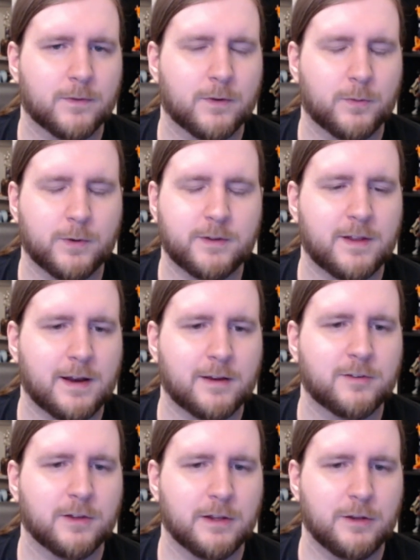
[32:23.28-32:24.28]
was that
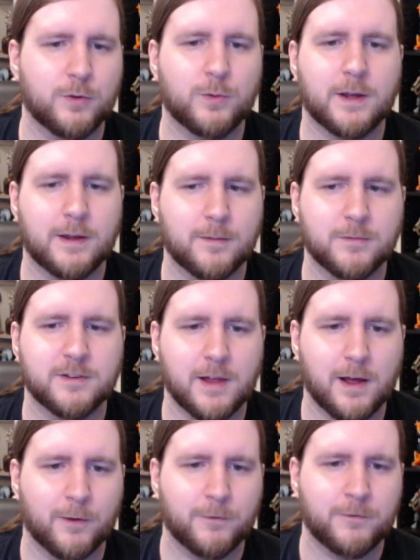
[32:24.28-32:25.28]
actually Yuta
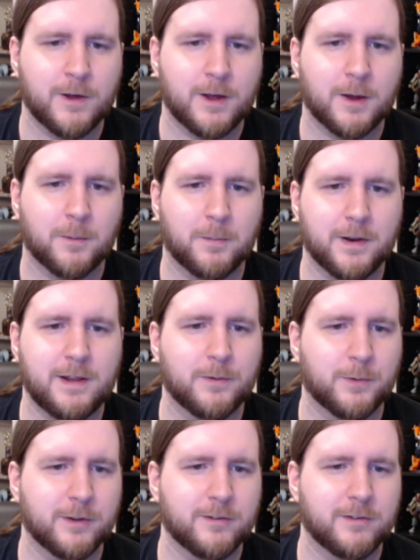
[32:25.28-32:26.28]
himself, but
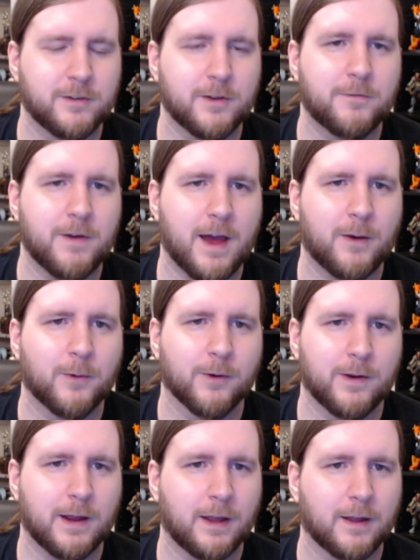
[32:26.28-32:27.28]
he was
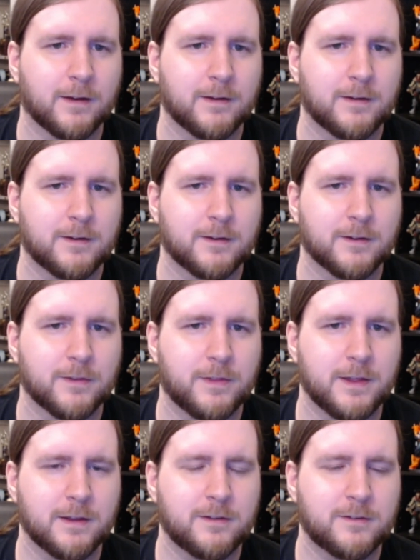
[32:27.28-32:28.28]
devouring
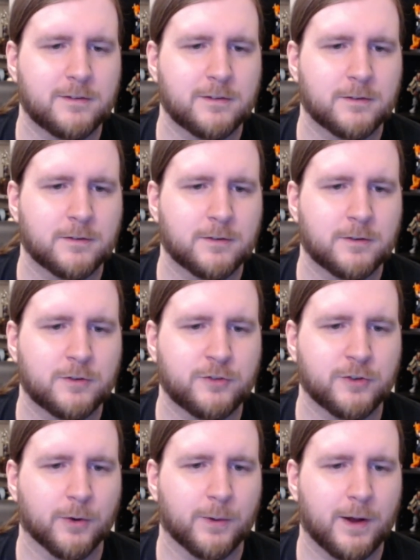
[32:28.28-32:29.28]
this
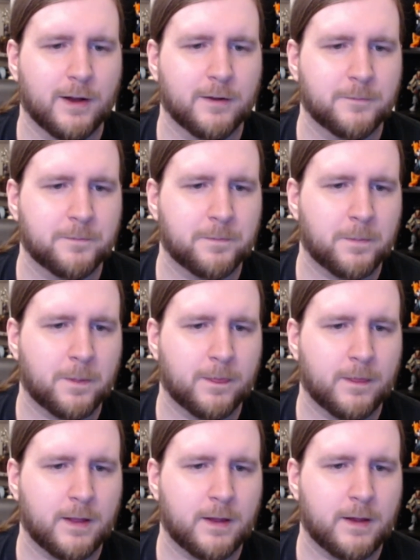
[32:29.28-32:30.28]
Shura.
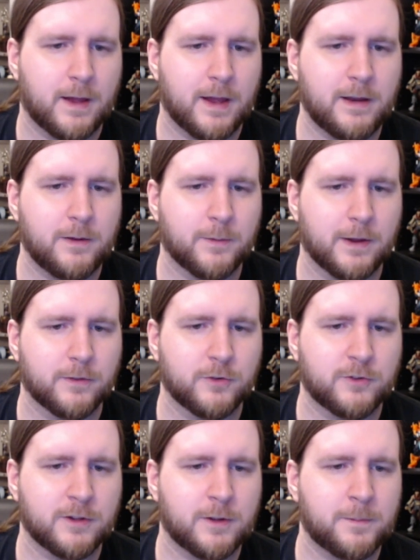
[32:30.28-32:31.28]
Anyway,
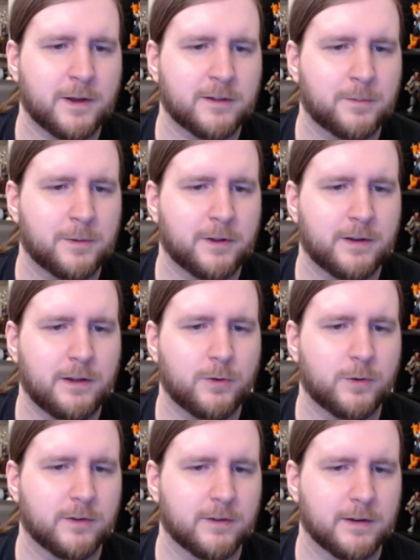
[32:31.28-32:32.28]
there's still a possibility
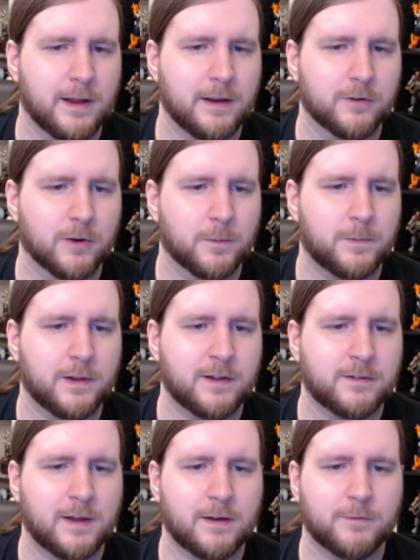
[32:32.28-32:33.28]
Yuta's in danger.
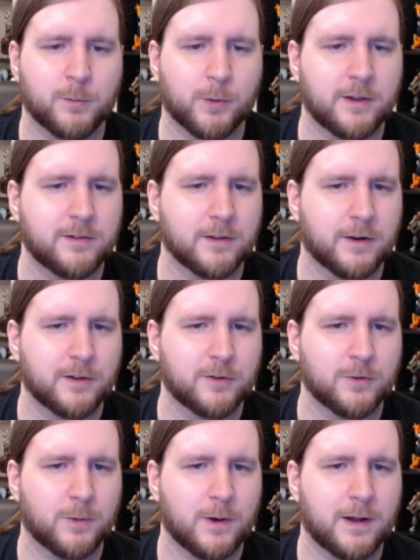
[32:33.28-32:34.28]
Plus, I have the bracelet on,
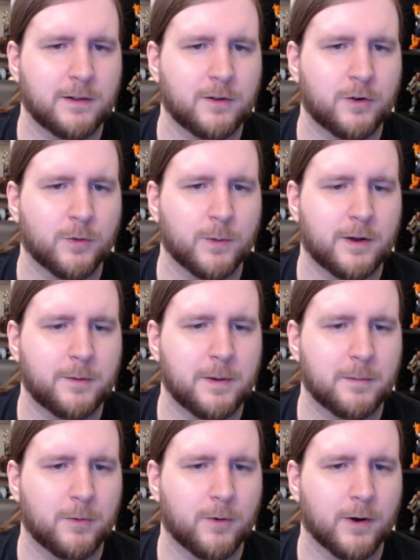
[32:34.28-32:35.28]
so I'll look around a
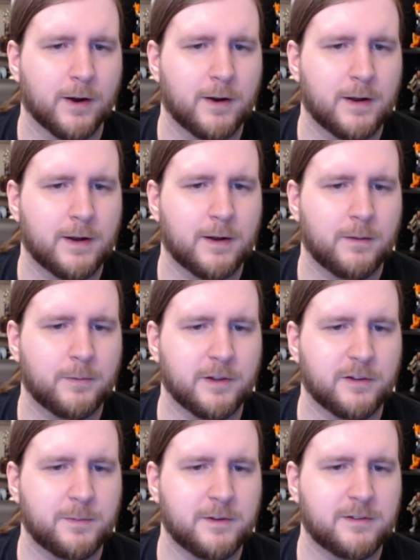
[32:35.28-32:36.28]
bit more.
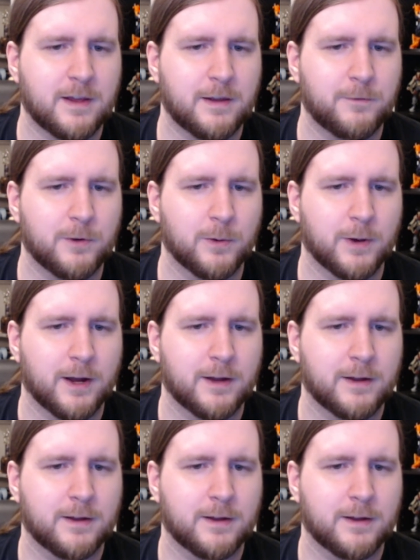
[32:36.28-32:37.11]
Please be safe, Yuta,